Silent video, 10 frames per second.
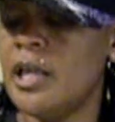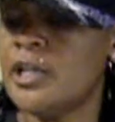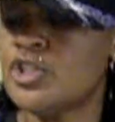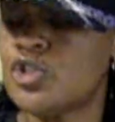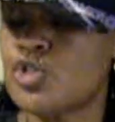
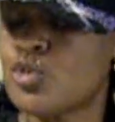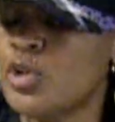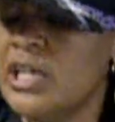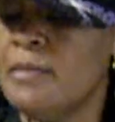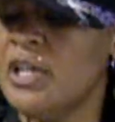
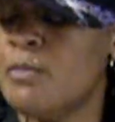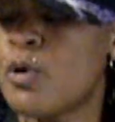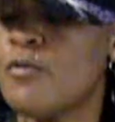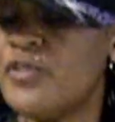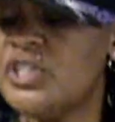extremely
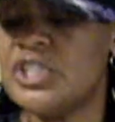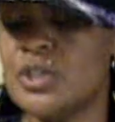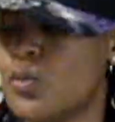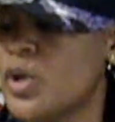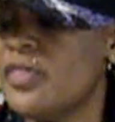
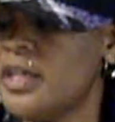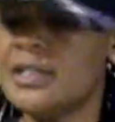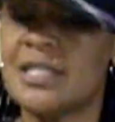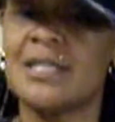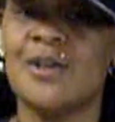proficient with it.